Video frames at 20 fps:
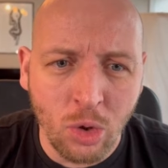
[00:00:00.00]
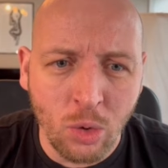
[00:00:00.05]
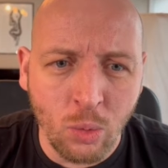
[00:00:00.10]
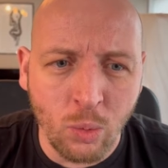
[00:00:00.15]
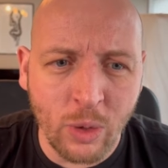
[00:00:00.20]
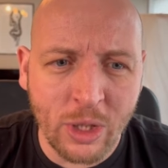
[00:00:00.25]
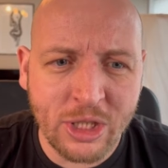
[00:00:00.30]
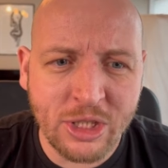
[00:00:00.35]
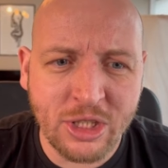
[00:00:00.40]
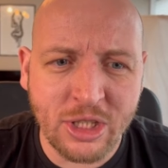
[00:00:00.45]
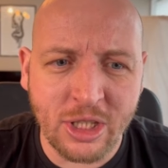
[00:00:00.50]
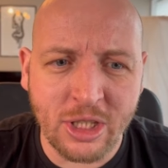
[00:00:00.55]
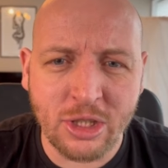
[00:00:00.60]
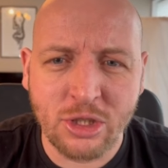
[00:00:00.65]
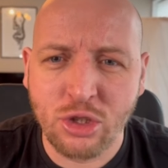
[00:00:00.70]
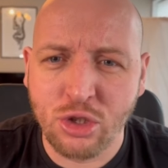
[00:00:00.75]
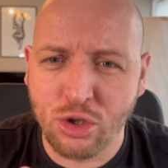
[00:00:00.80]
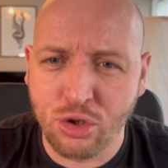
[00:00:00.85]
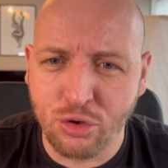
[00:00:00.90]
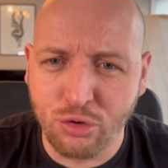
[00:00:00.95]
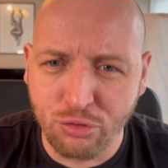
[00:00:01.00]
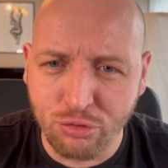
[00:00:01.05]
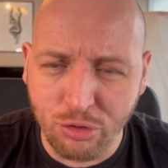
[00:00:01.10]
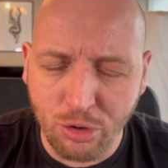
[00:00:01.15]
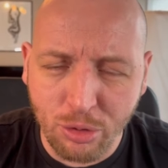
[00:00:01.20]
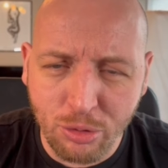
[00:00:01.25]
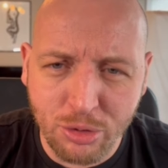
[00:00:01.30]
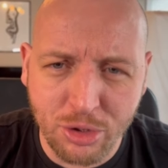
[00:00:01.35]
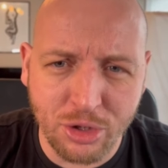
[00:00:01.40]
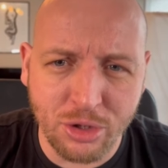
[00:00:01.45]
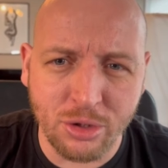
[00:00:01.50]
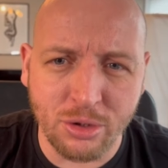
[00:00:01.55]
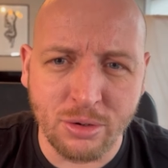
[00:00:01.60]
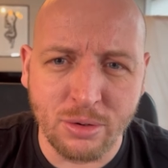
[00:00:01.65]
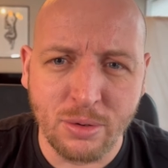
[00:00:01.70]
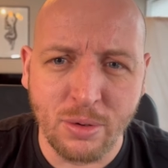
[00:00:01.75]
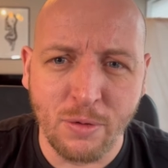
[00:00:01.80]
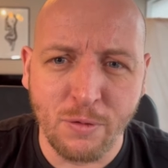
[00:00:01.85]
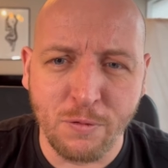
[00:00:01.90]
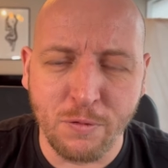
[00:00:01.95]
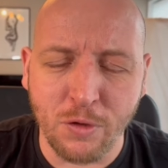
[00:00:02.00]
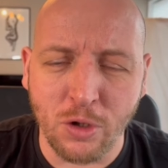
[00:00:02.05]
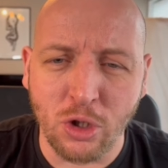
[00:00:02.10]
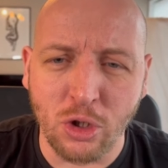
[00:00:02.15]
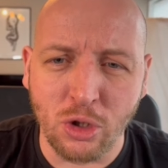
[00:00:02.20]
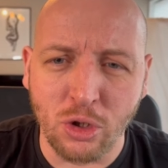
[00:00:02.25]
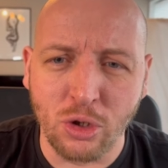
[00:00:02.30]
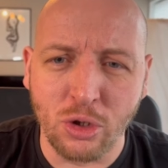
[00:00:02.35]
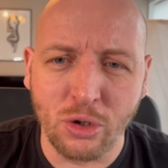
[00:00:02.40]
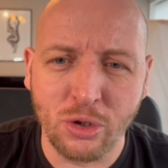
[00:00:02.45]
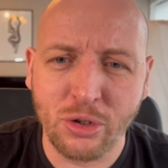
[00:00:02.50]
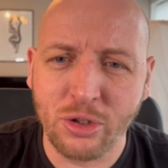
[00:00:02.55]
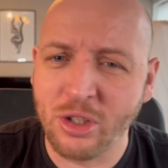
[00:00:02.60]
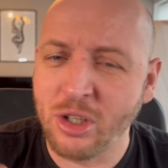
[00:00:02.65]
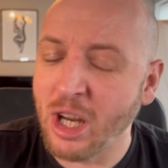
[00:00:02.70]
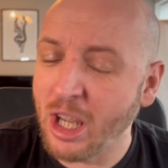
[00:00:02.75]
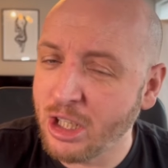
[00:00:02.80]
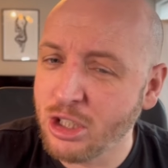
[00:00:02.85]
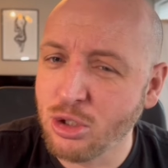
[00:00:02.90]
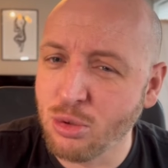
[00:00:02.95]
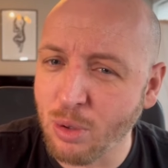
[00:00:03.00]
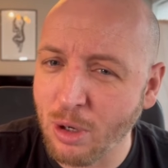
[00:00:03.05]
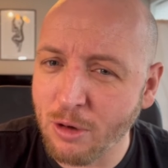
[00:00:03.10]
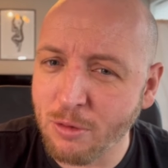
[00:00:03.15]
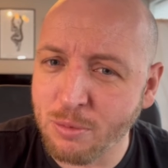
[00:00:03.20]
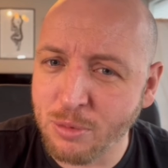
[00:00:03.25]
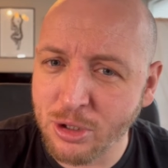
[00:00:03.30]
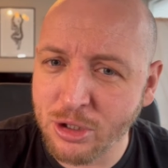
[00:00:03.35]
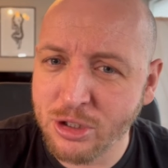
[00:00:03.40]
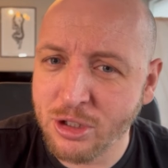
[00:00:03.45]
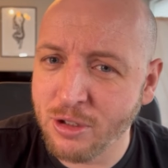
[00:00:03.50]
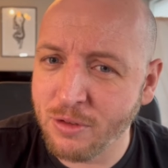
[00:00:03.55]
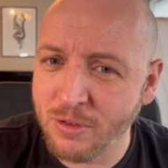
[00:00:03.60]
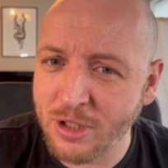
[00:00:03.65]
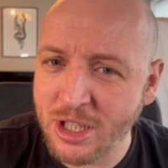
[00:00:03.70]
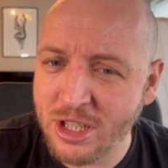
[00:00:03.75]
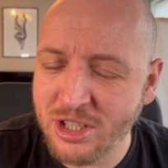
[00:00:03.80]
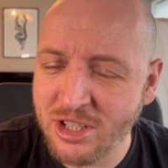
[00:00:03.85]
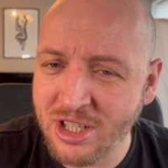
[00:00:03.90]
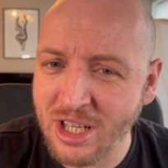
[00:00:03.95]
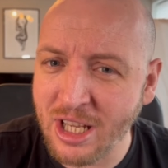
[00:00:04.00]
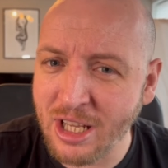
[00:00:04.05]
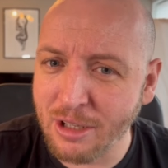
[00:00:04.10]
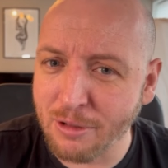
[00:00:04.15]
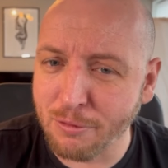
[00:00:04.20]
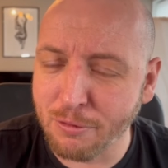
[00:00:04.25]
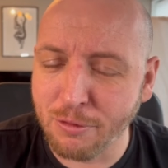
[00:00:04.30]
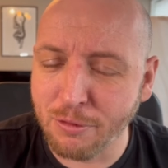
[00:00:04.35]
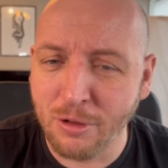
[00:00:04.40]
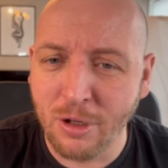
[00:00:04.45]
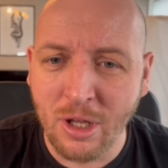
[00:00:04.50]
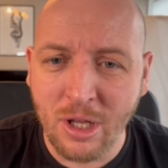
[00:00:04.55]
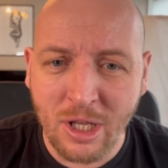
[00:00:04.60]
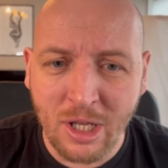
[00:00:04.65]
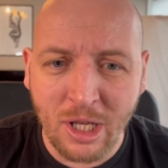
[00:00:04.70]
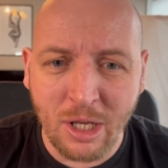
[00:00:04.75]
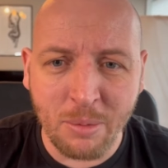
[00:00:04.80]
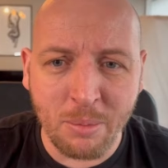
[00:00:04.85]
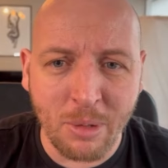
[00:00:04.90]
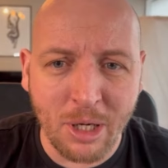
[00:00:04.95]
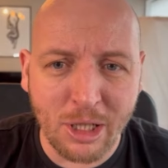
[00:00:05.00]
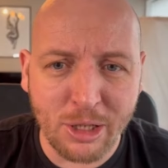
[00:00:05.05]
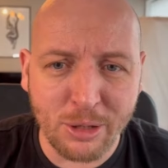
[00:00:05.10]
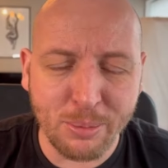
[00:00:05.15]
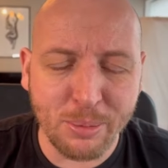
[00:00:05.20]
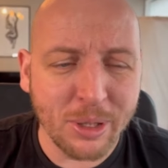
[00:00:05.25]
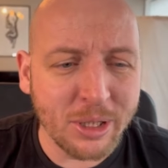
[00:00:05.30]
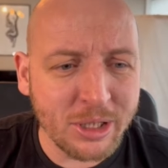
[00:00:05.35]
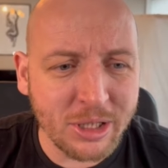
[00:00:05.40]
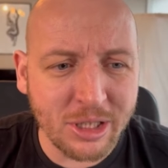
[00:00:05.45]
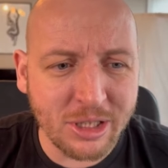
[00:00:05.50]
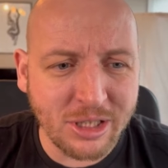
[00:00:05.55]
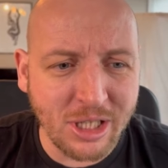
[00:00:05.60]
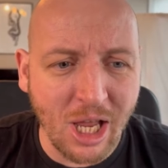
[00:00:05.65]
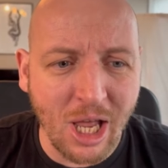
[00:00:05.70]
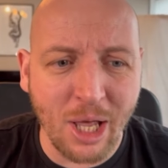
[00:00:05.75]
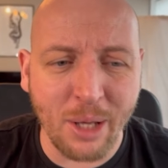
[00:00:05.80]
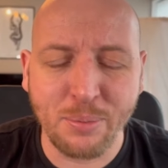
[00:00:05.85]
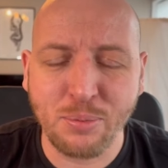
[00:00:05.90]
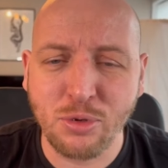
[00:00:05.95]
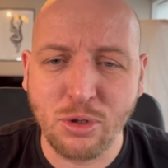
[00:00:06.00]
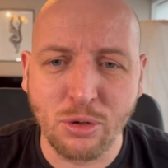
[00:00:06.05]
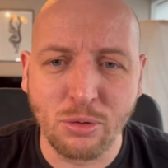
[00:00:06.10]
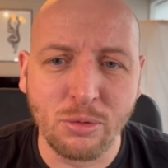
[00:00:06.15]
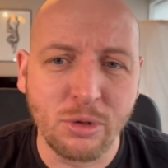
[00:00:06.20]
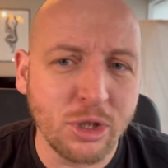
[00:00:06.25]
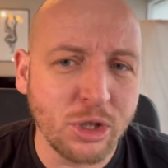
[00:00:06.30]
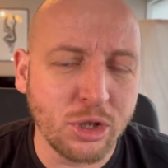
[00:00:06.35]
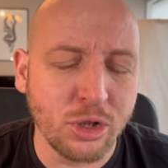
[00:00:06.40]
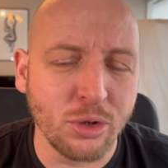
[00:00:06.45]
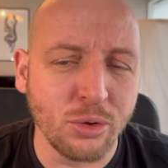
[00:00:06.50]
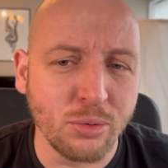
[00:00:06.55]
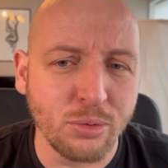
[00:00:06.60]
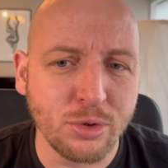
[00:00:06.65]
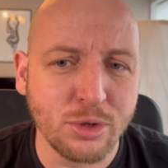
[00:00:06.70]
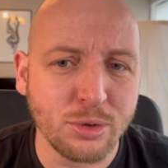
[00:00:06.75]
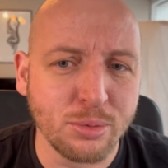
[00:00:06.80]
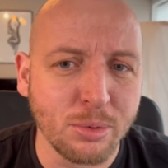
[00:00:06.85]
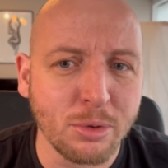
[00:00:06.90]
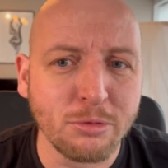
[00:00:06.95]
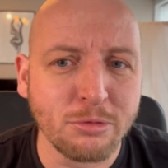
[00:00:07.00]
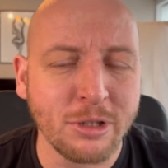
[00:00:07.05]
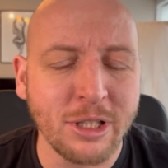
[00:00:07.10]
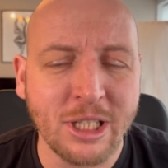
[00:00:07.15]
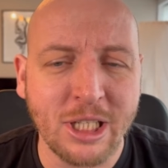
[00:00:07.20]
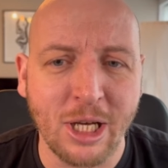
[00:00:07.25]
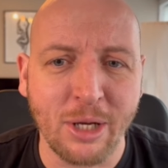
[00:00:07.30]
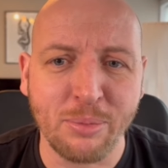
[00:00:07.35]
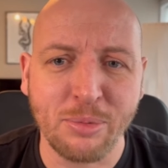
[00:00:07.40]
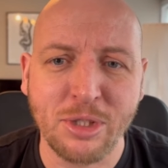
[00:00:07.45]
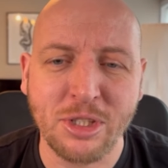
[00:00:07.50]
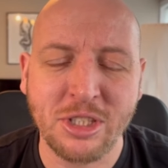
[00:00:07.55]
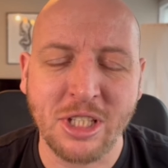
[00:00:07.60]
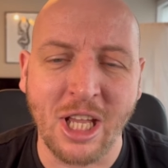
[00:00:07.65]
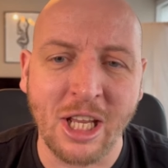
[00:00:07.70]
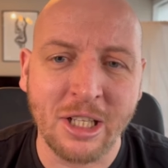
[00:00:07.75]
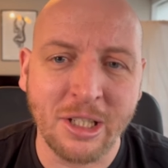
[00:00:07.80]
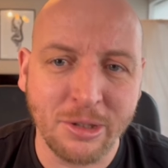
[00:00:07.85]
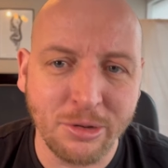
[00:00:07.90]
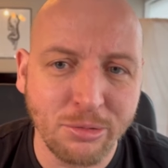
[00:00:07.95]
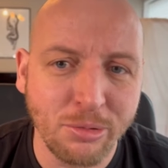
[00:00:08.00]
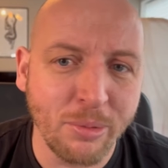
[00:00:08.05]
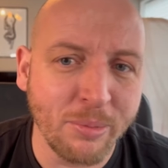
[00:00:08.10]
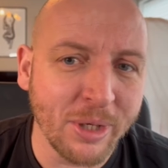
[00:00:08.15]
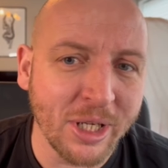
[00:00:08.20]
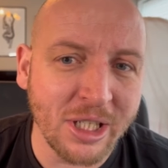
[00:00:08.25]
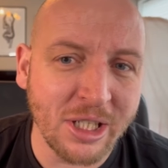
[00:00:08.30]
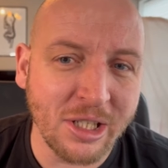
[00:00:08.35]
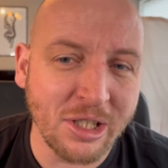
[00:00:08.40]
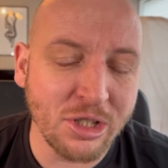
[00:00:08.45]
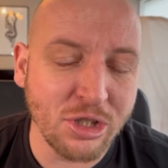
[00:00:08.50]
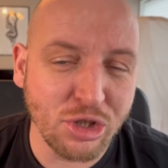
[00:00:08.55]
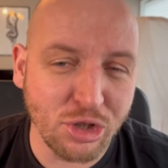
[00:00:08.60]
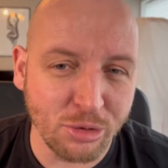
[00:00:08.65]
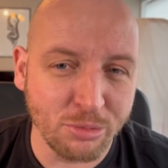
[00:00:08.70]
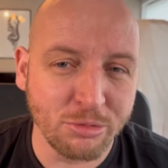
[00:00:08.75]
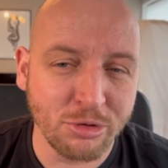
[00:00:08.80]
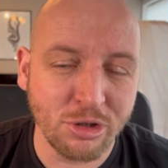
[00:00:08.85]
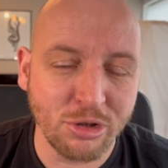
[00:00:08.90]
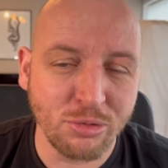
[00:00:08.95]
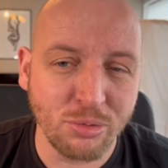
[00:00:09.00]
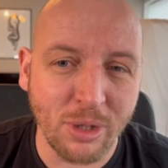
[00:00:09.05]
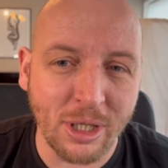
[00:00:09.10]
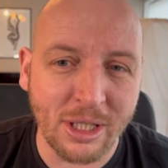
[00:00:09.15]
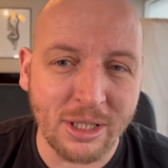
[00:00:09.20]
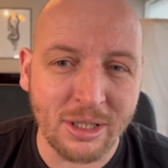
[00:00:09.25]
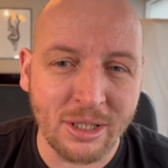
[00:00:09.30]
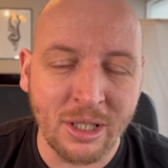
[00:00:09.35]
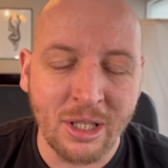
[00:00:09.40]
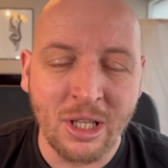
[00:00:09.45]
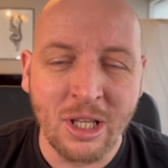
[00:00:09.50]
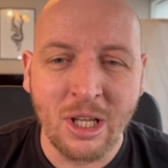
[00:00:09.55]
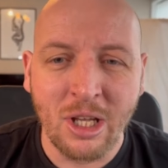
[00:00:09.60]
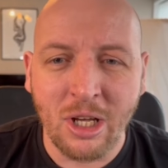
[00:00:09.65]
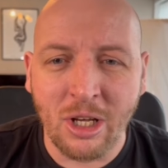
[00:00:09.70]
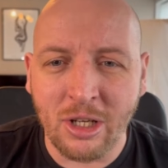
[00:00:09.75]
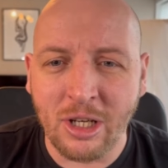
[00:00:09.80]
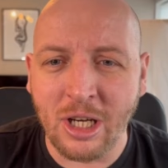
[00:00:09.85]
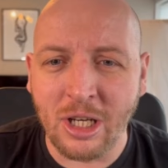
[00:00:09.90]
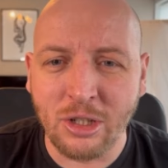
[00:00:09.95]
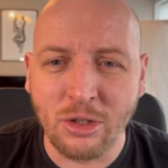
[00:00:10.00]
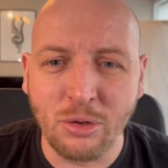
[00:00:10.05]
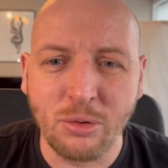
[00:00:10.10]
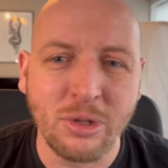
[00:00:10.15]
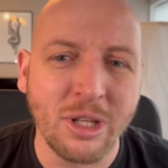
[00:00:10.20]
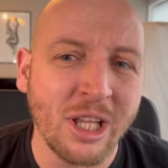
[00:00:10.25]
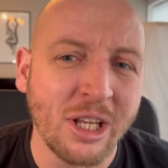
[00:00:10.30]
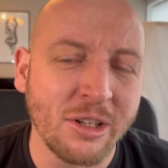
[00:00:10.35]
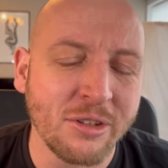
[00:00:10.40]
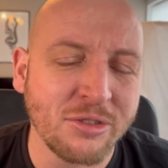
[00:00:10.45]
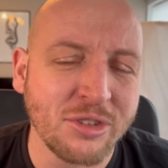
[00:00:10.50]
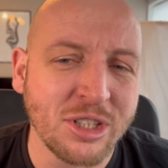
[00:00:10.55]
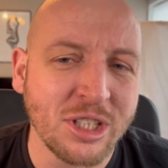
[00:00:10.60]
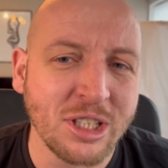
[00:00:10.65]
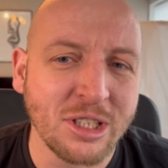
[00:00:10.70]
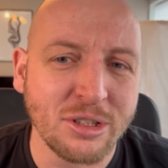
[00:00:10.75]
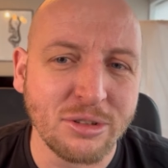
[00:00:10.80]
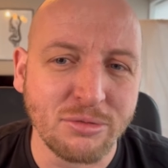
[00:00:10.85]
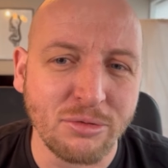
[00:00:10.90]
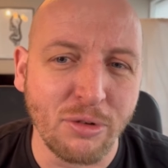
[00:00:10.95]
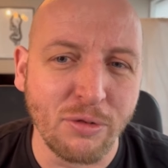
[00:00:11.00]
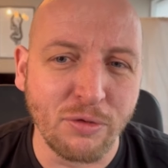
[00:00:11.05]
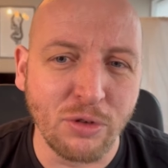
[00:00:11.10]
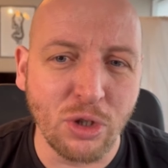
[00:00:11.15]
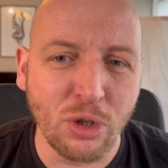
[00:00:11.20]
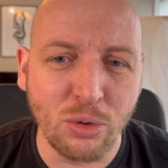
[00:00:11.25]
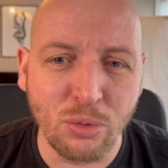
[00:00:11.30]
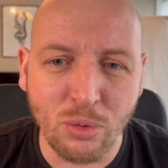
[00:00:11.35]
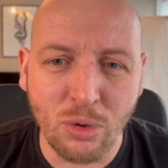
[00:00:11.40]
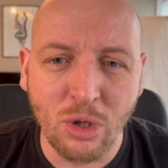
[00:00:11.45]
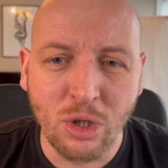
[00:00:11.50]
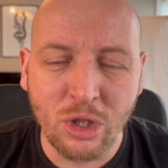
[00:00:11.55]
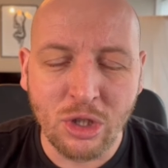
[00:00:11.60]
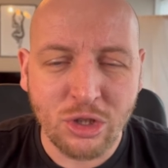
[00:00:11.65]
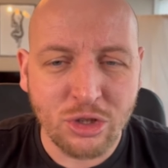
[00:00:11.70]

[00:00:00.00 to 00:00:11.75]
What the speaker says: which is crucial for the next 12 months of this save, in my opinion. It's absolutely huge. We'll recap the signings we made in the summer as well and then do the end of season review.